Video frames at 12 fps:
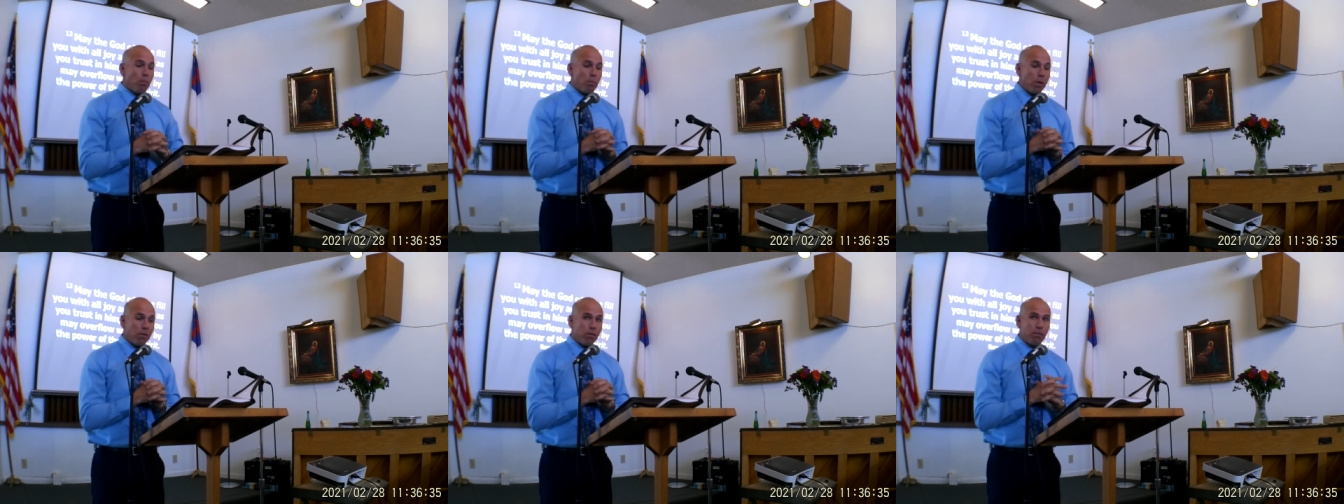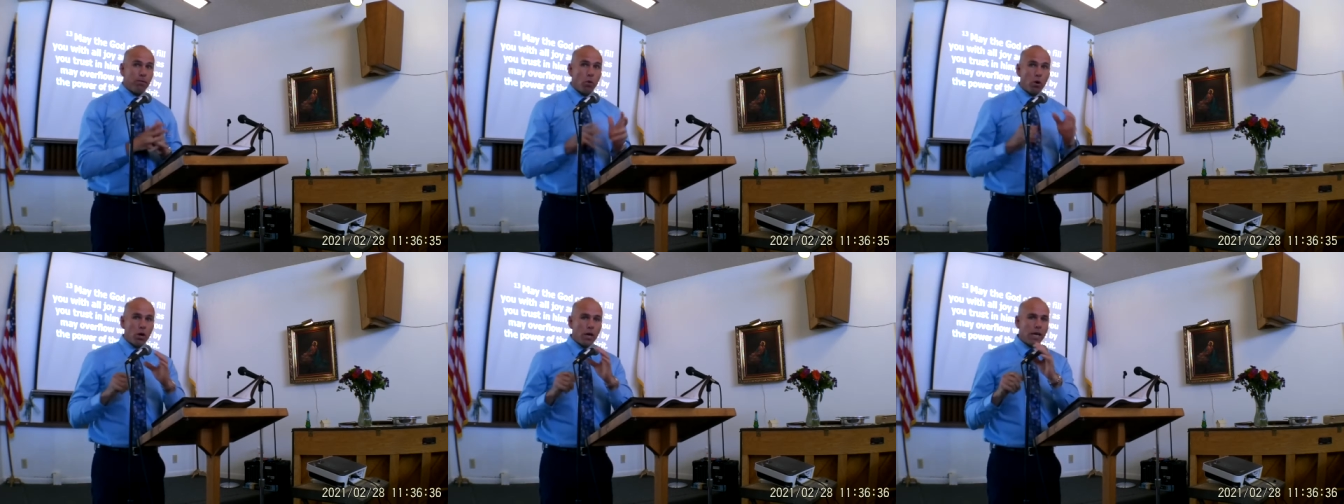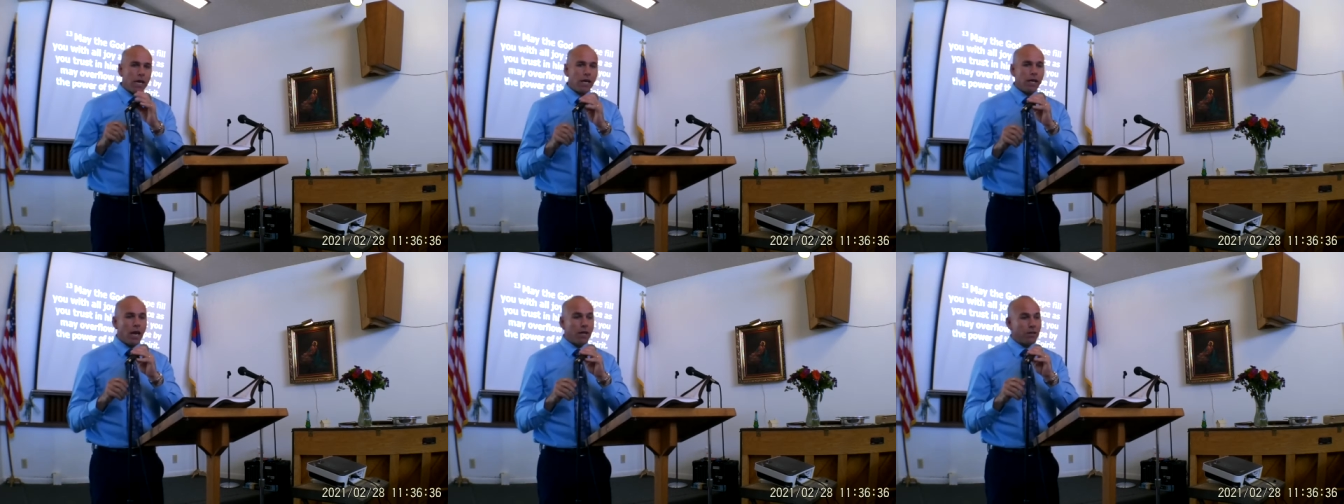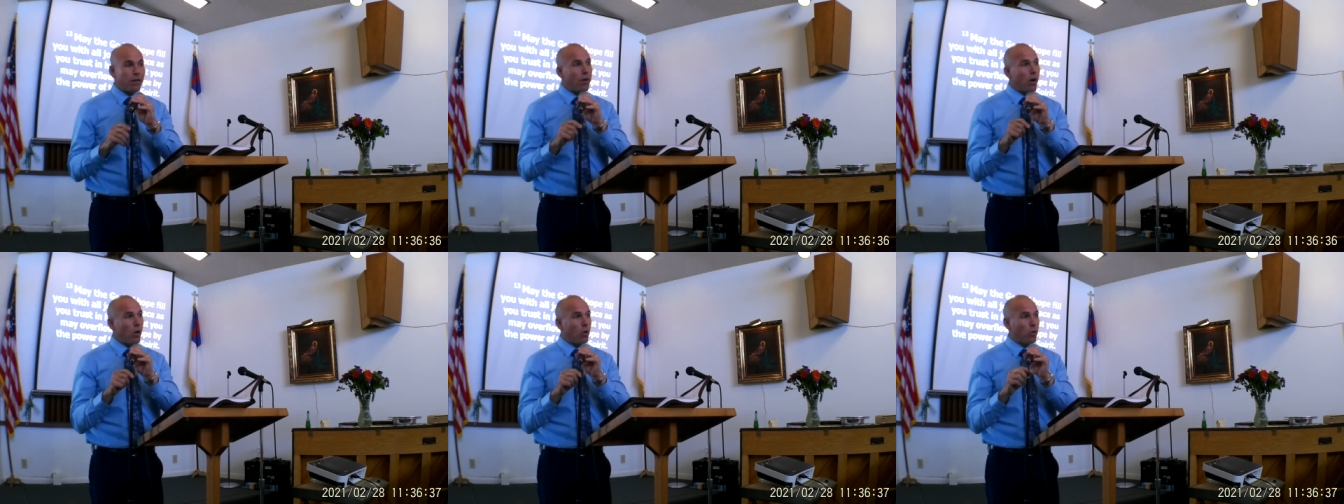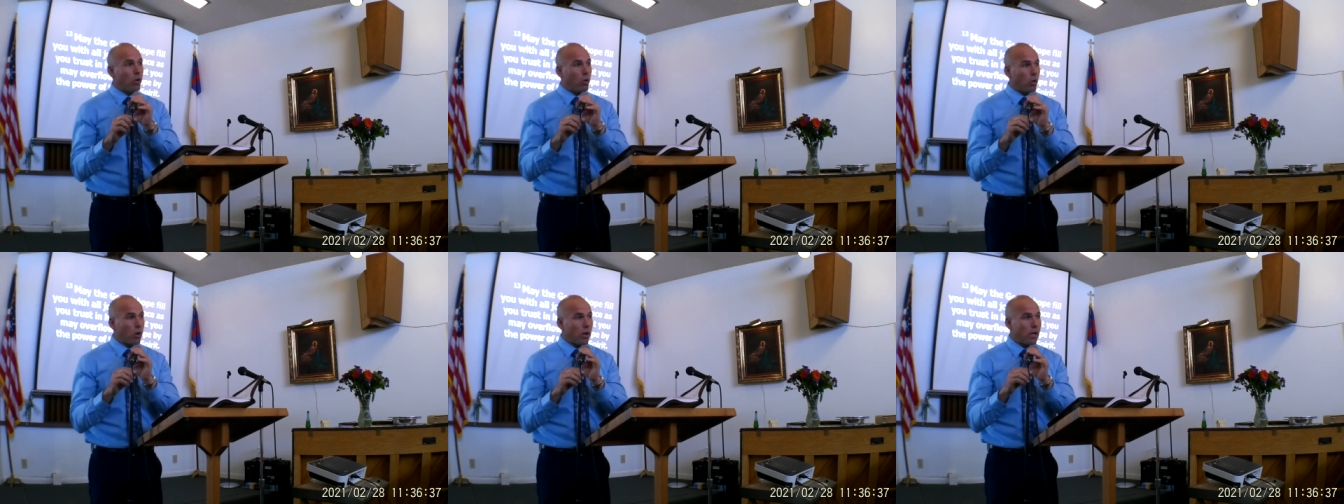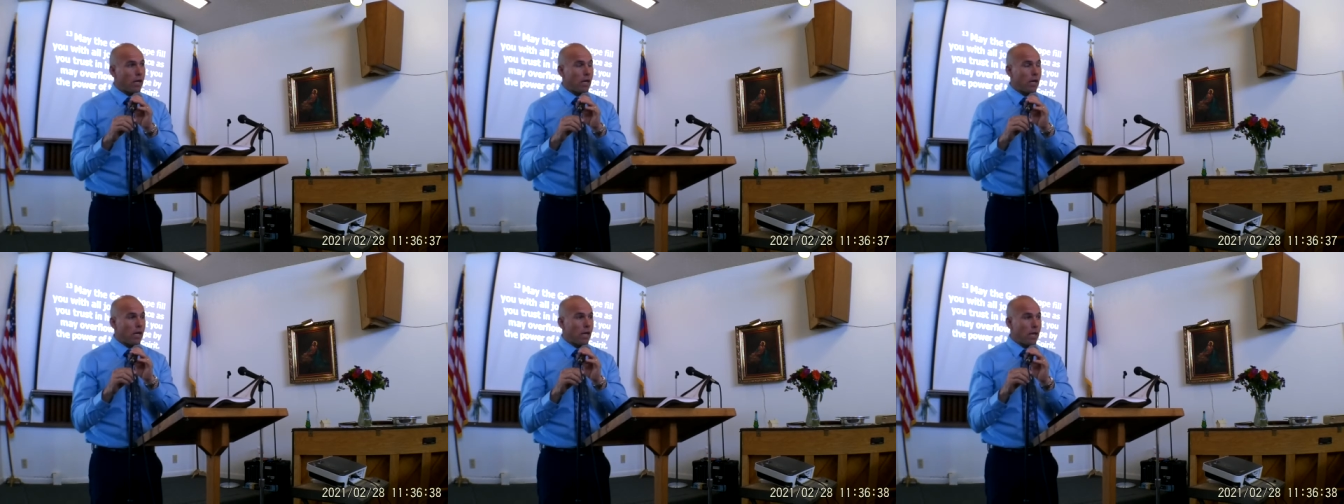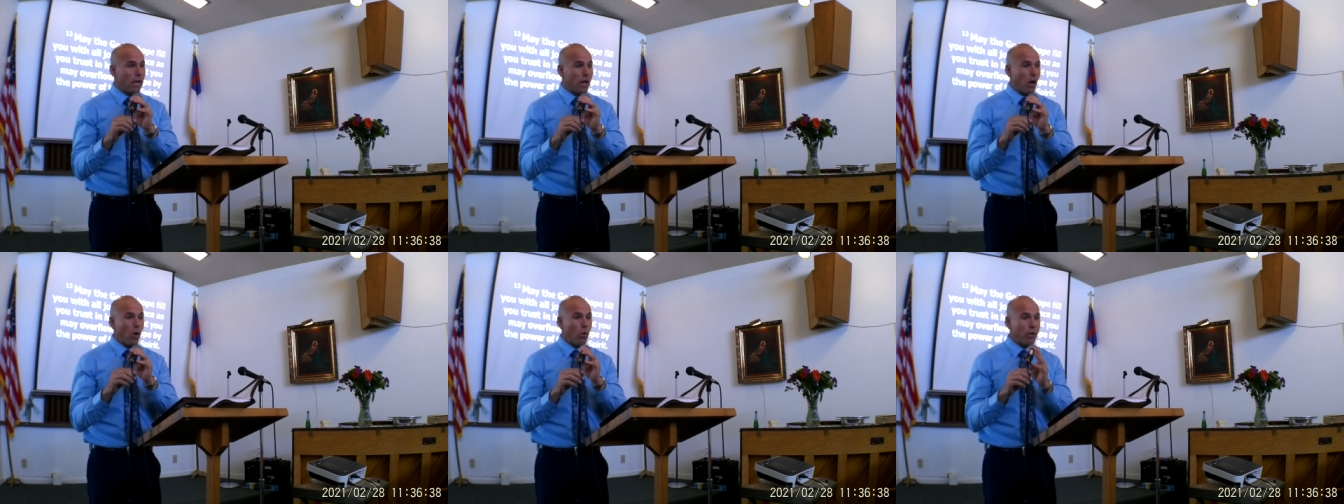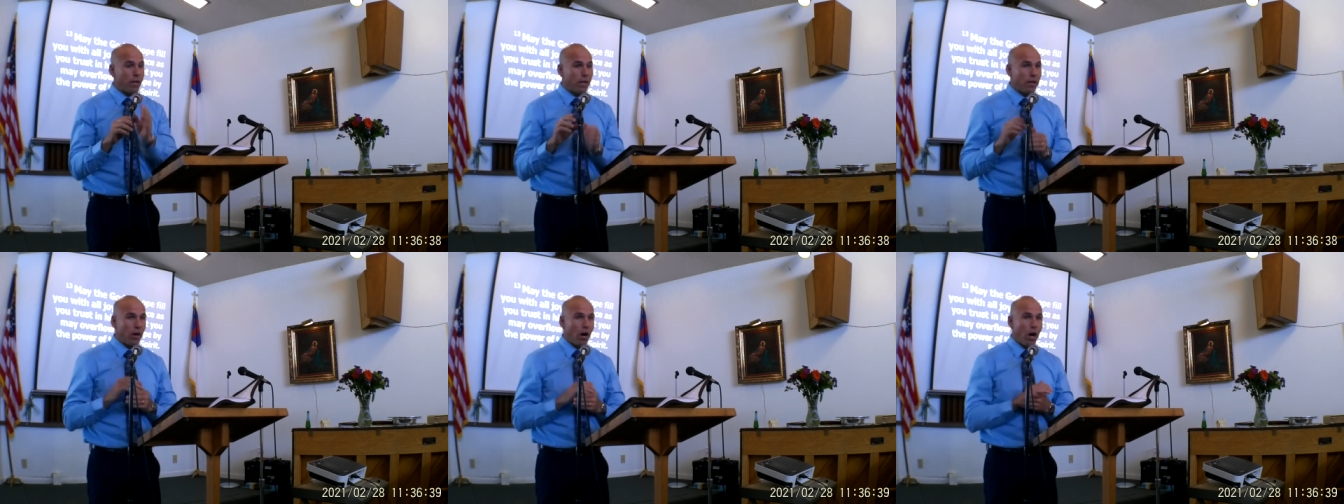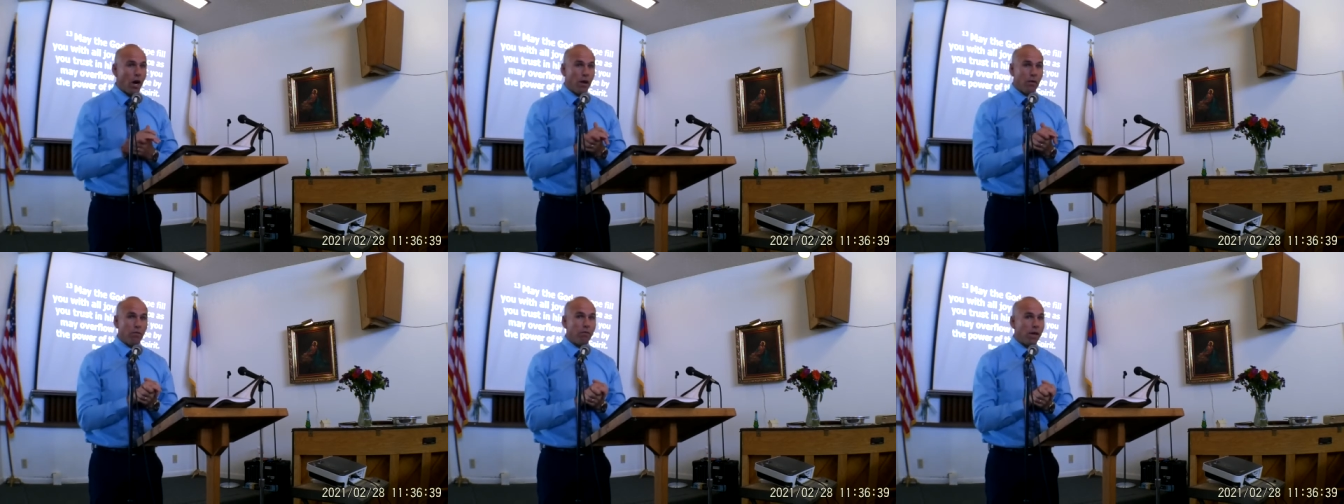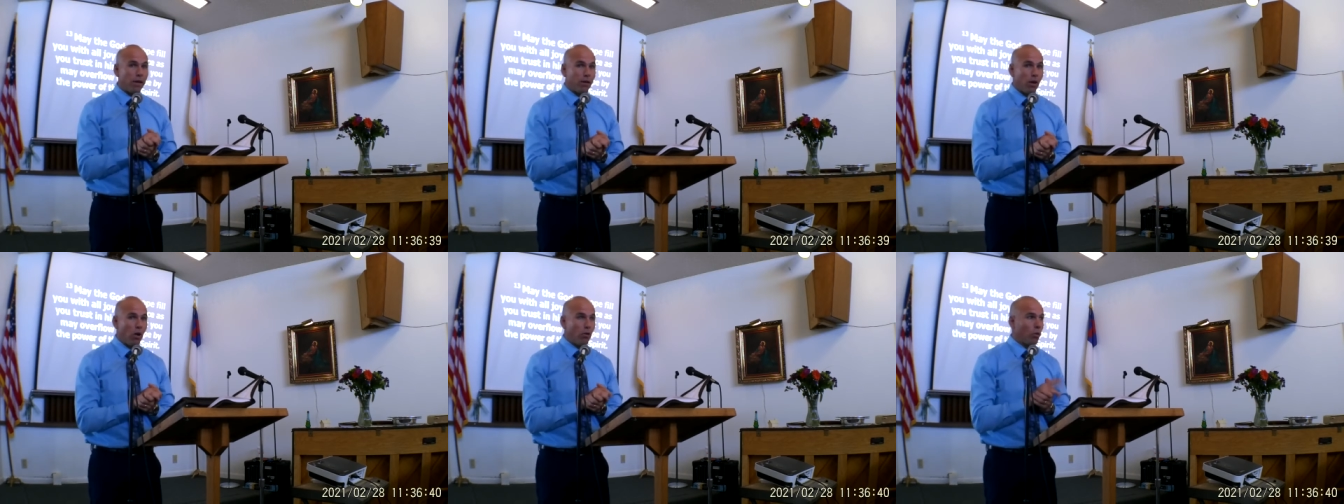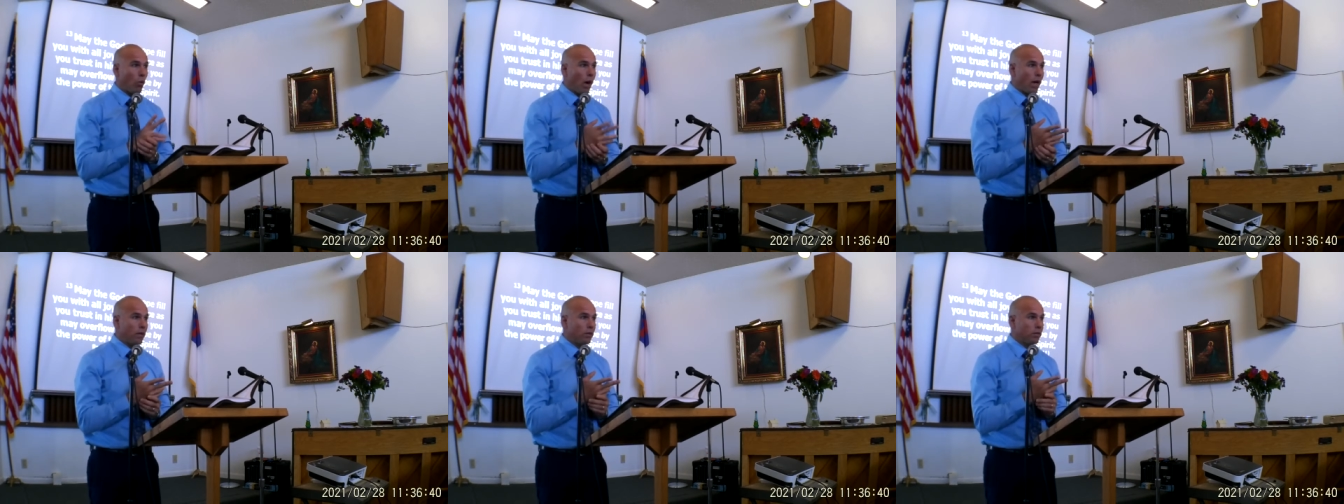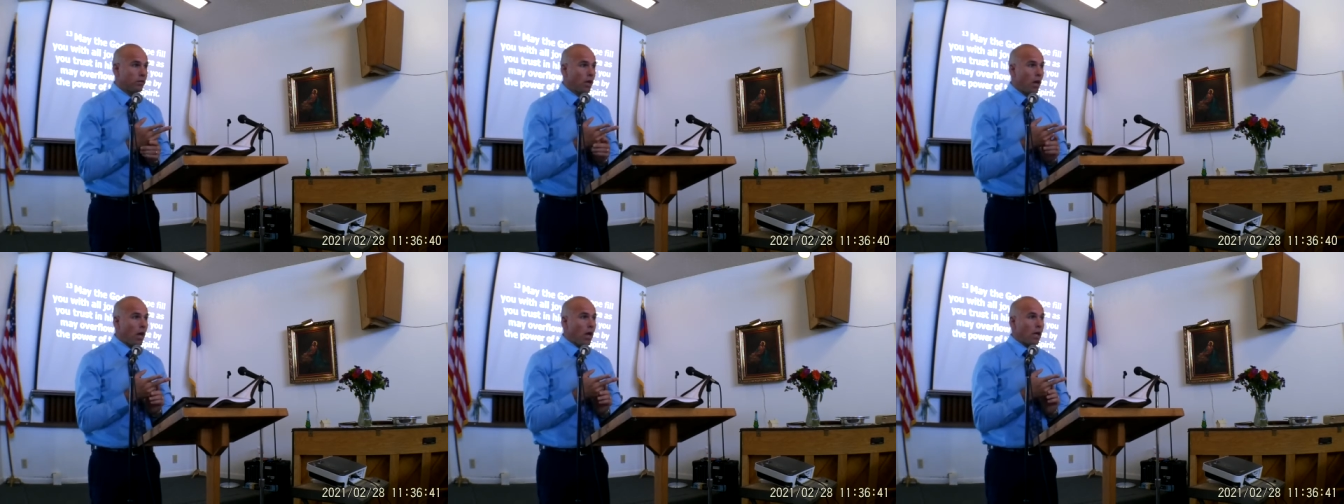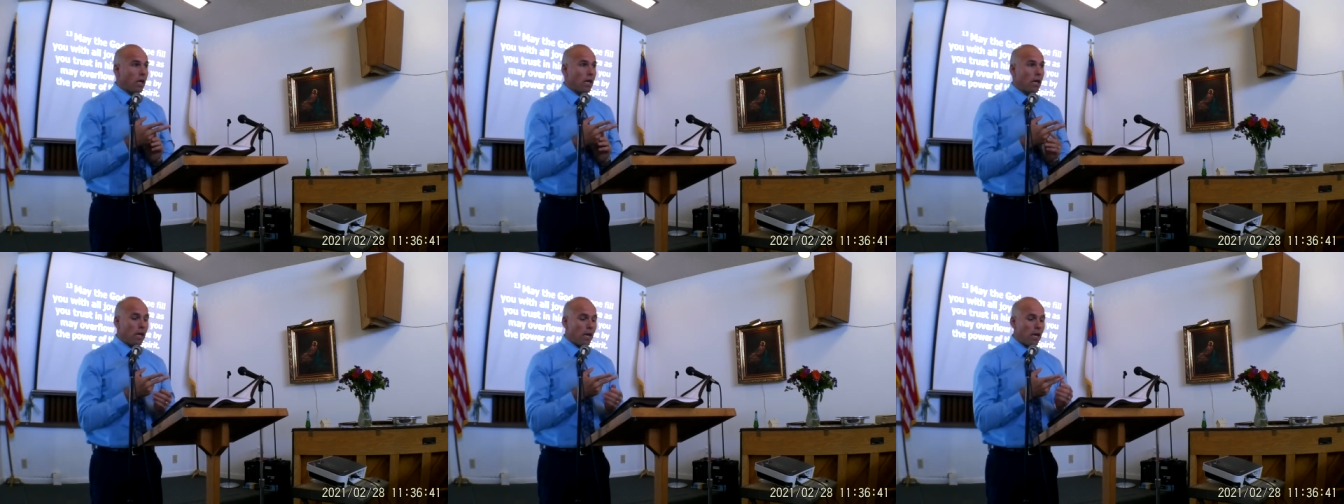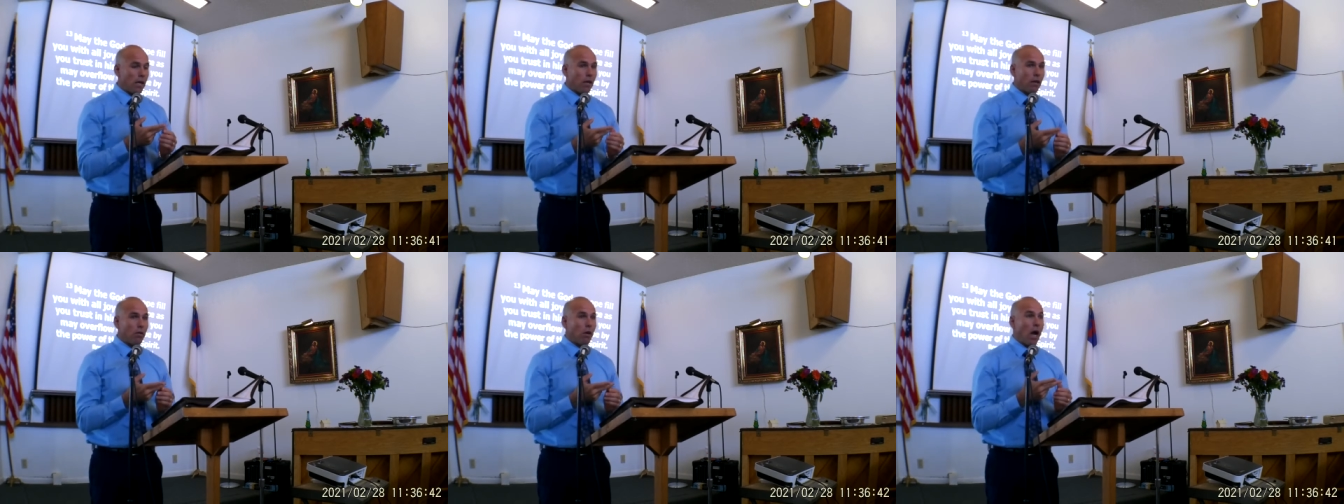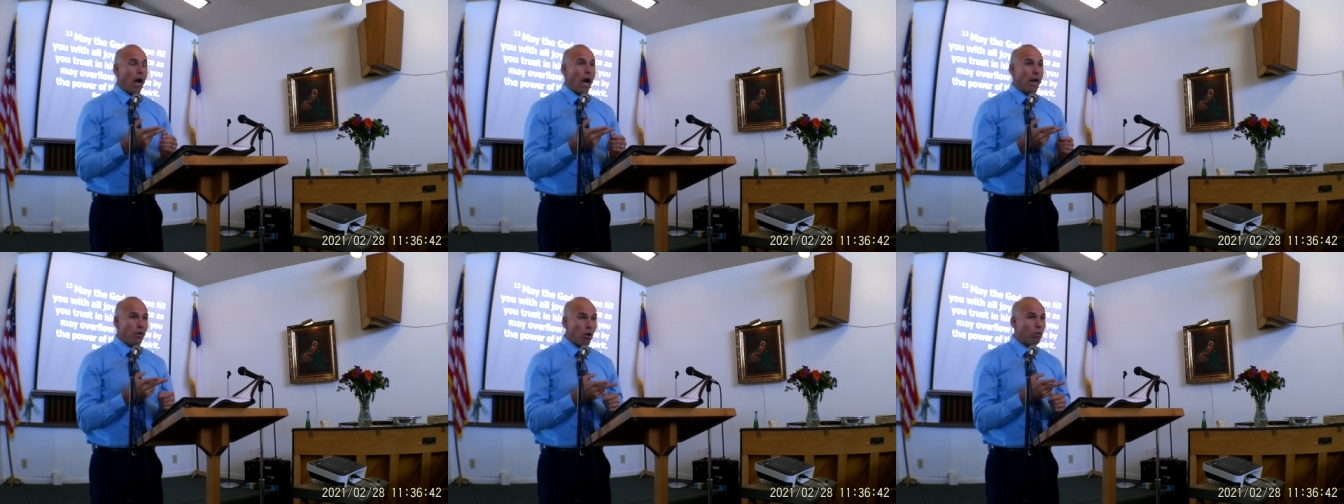before he got to know the Lord, he OD'd on fentanyl twice. He, I know